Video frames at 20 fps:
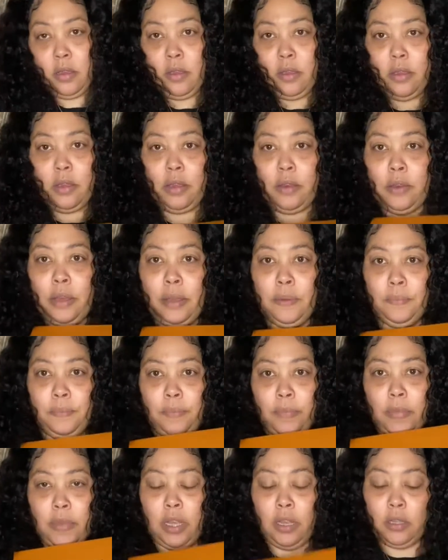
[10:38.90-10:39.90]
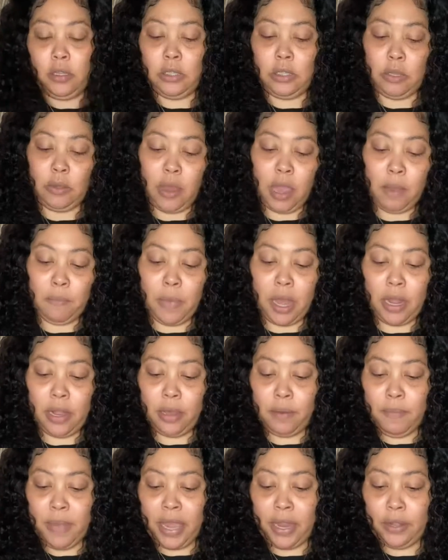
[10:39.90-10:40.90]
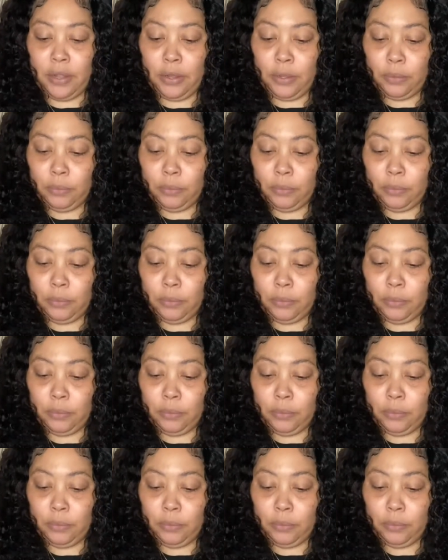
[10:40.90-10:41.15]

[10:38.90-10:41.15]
Okay, so I bought a bandeau,